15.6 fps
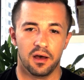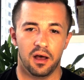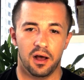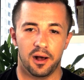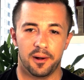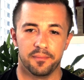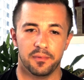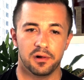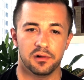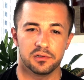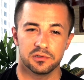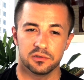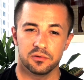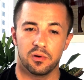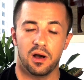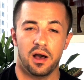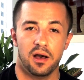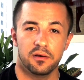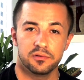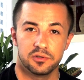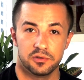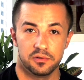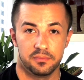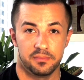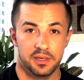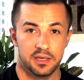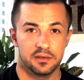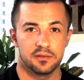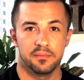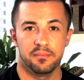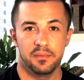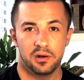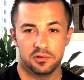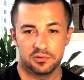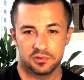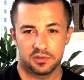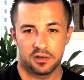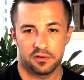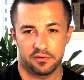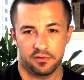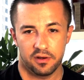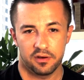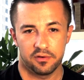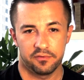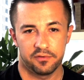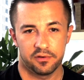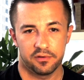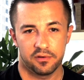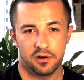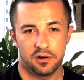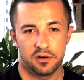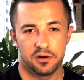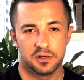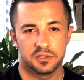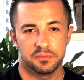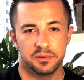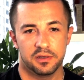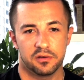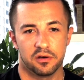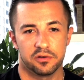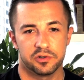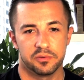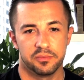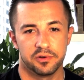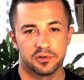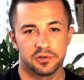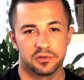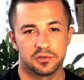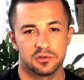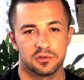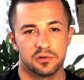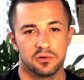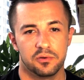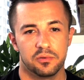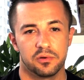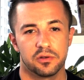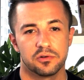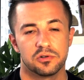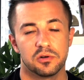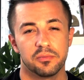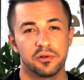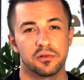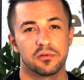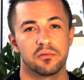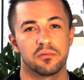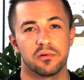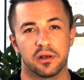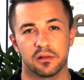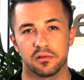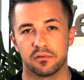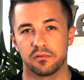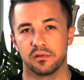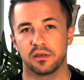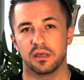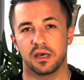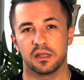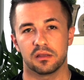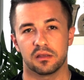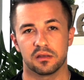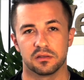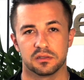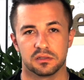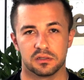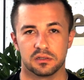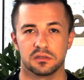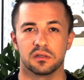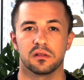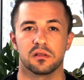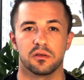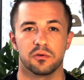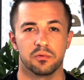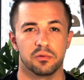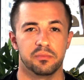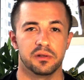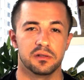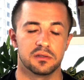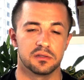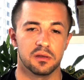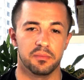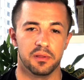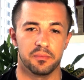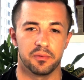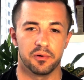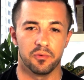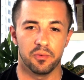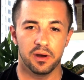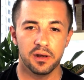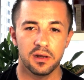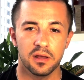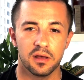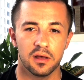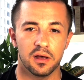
Um, also, how to make the most out of, out of your RSP contributions. So contribute regularly and consistently would be tip number one.